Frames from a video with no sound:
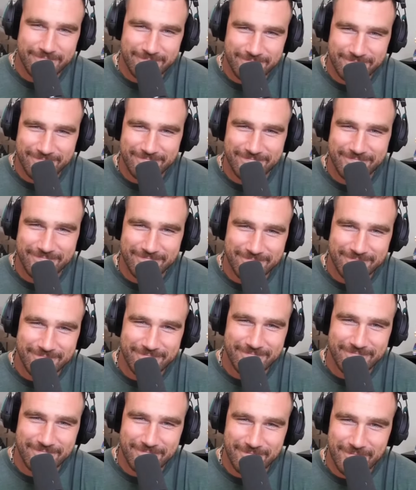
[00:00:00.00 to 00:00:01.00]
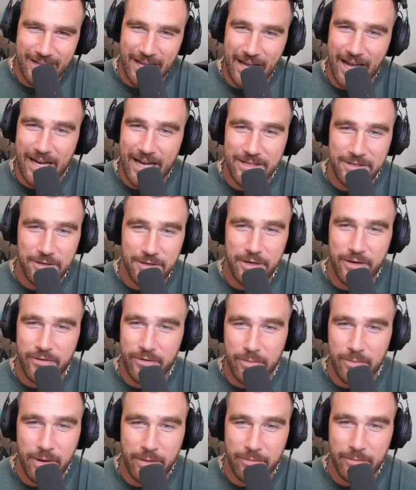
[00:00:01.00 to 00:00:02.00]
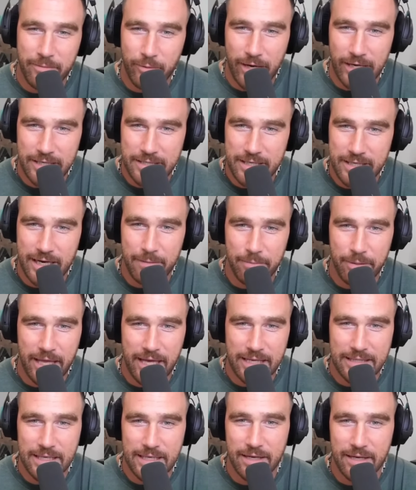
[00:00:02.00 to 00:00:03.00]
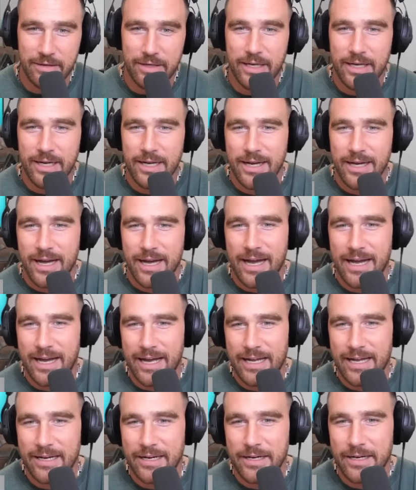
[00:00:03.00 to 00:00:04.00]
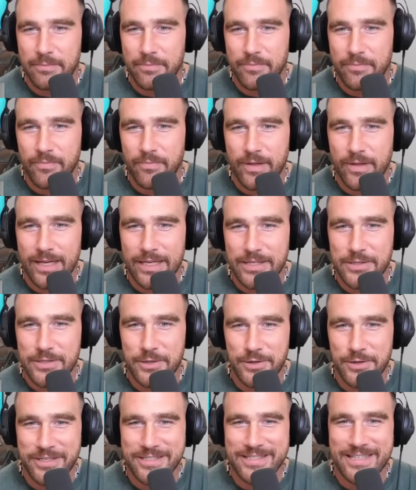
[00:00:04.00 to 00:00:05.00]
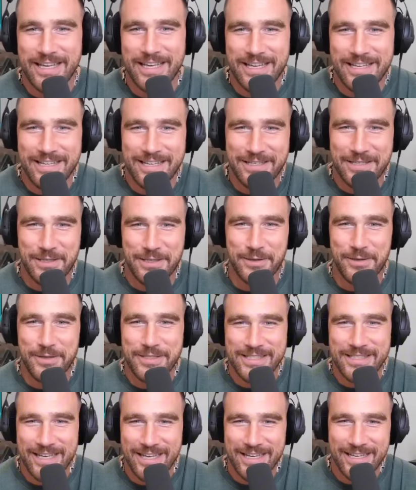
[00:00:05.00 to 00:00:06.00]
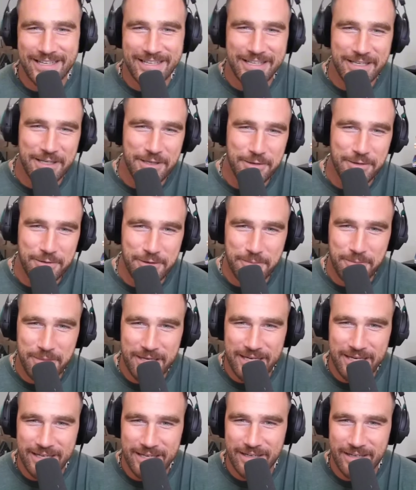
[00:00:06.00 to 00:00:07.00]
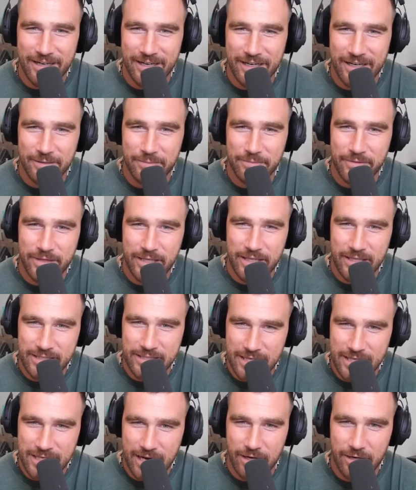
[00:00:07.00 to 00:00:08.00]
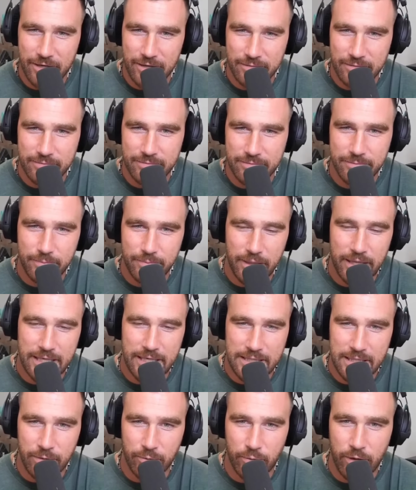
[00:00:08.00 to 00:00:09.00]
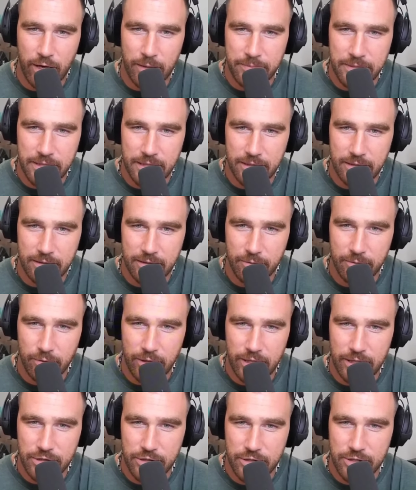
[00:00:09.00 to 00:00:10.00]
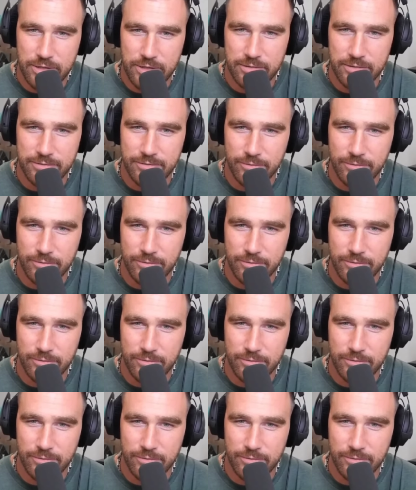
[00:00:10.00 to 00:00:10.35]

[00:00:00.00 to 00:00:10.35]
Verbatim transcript: Travis Kelce expressed his heartfelt excitement, praising the news as an incredible blessing and celebrating the couple's growing family. What are your thoughts on the Mahomes baby news?